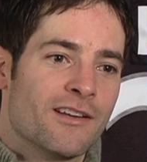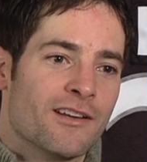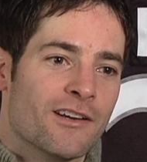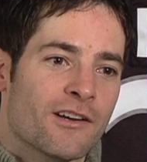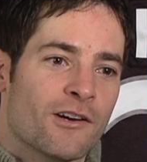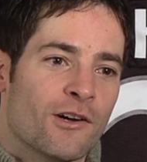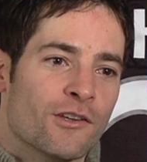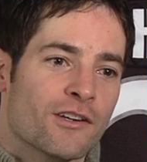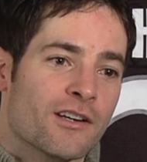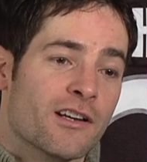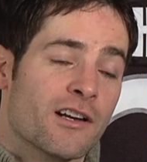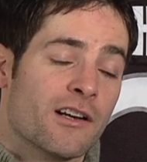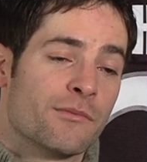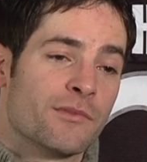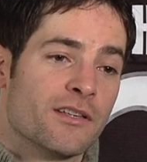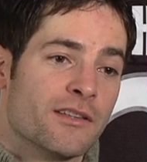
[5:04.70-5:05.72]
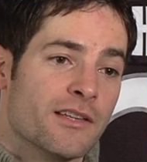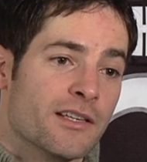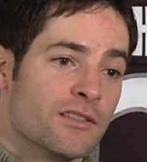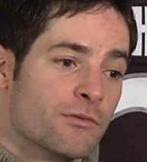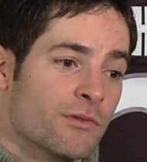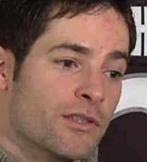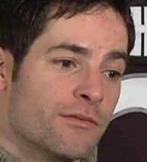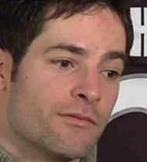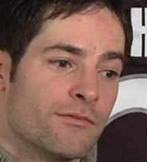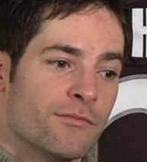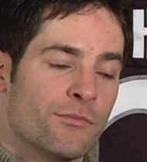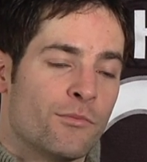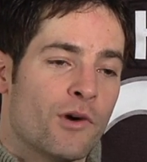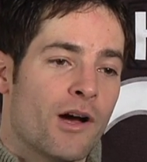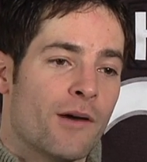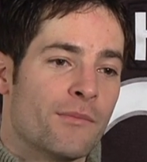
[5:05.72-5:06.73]
a Calder Cup. And that's what
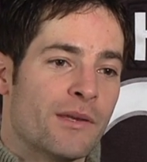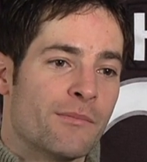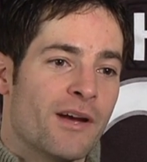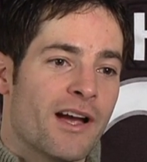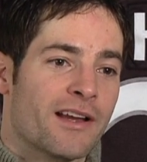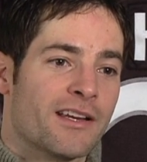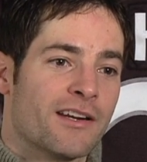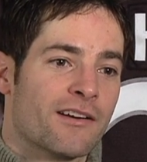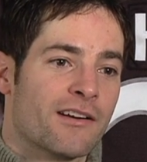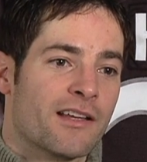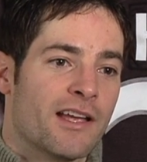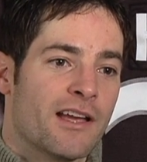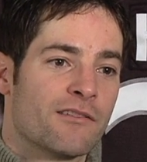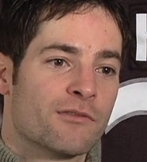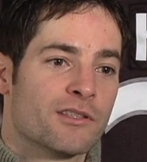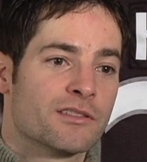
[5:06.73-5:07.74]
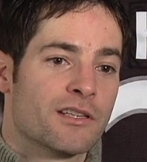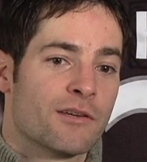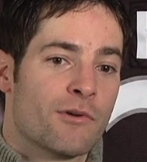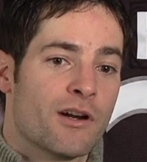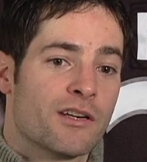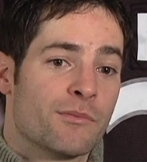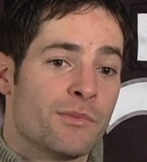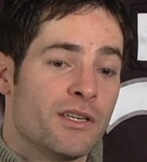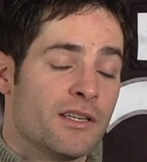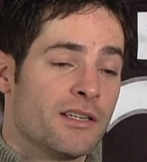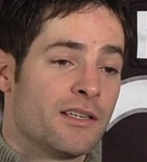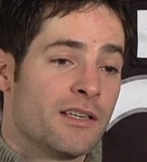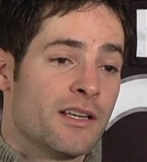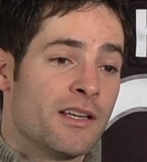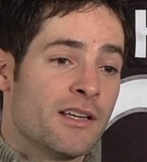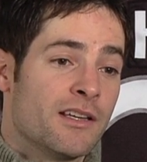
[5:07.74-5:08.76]
brought me back here again, was I wanted to be
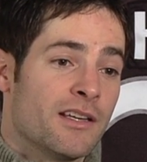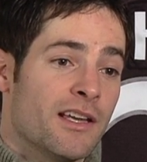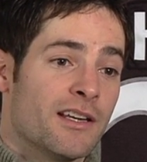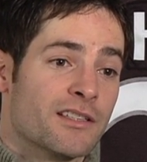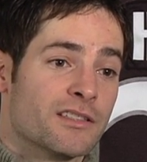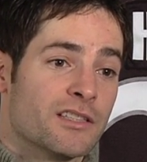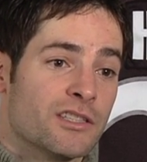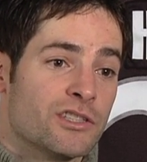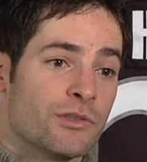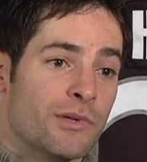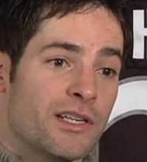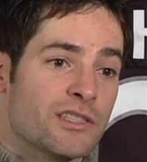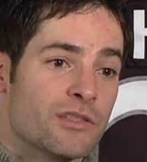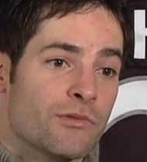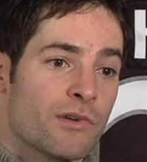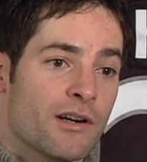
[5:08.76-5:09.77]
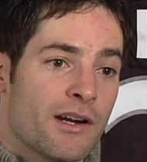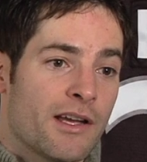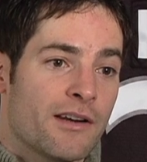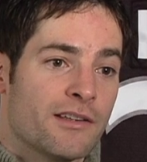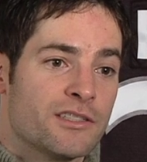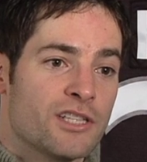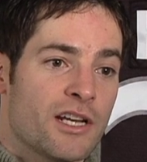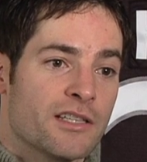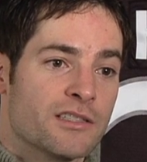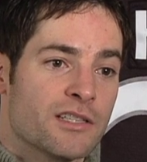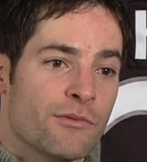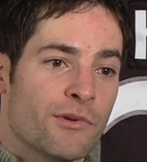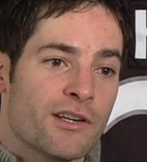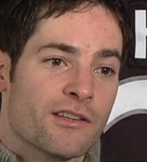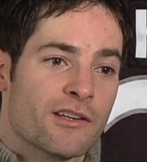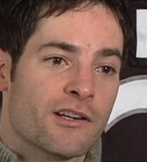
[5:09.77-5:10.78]
in a situation where I had a chance at
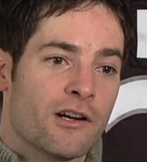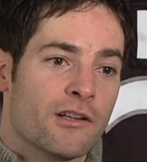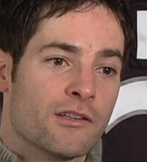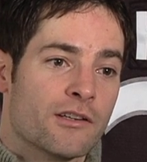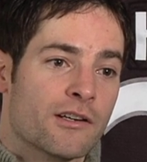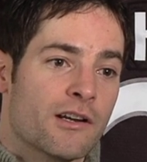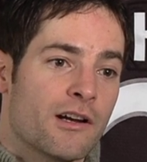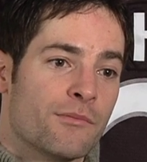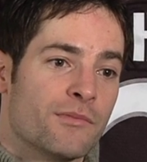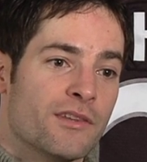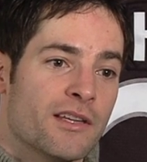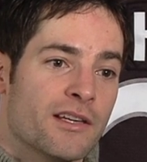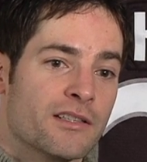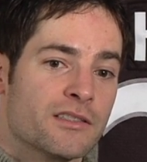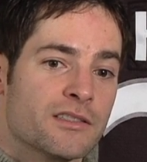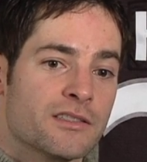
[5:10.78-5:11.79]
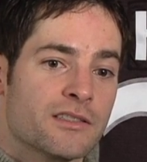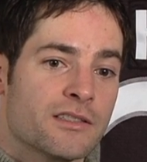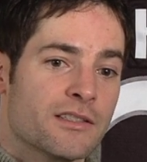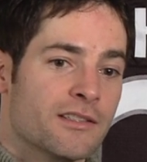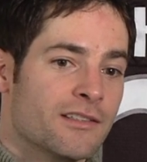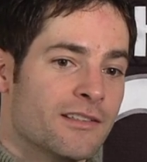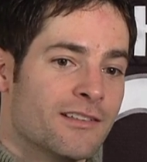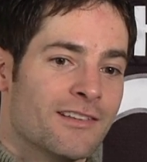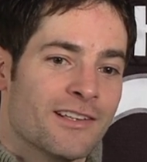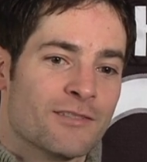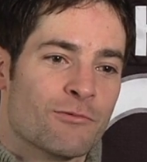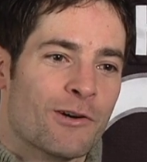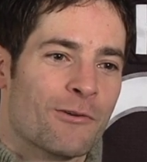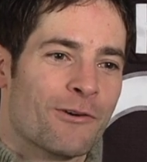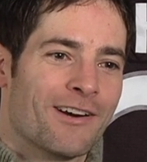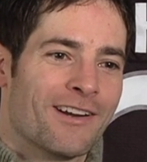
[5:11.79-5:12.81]
winning the Calder Cup. And that's
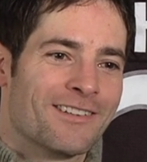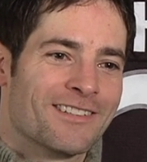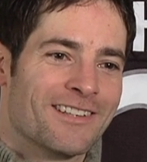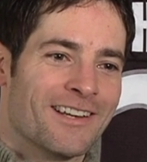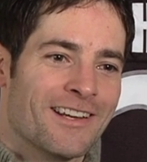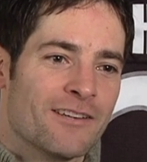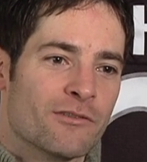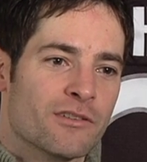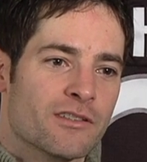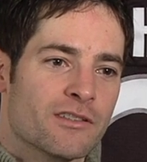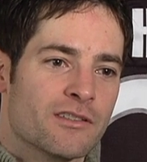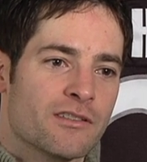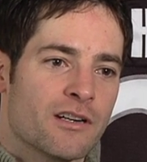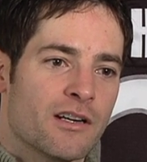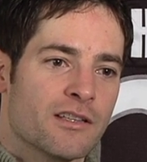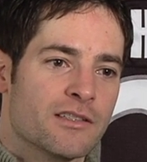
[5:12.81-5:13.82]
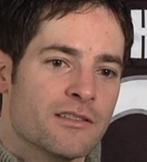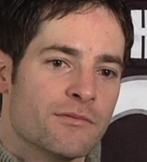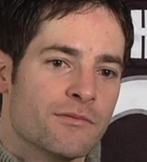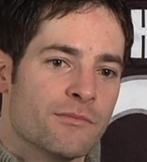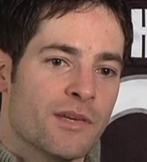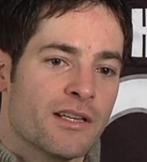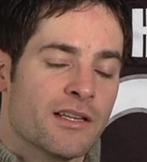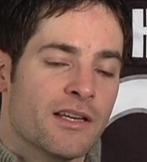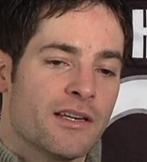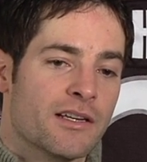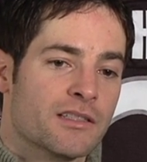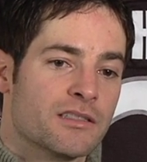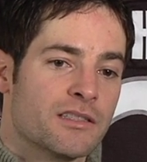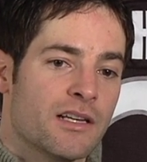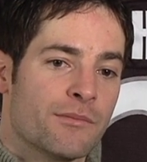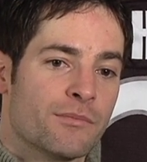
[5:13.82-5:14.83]
where we're at today. We're trying to make that
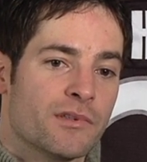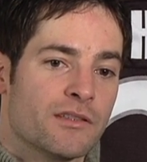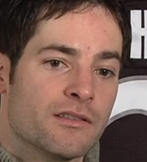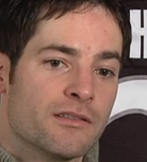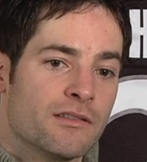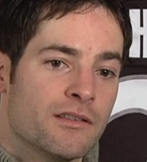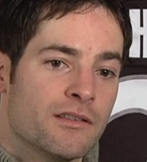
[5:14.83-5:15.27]
next step in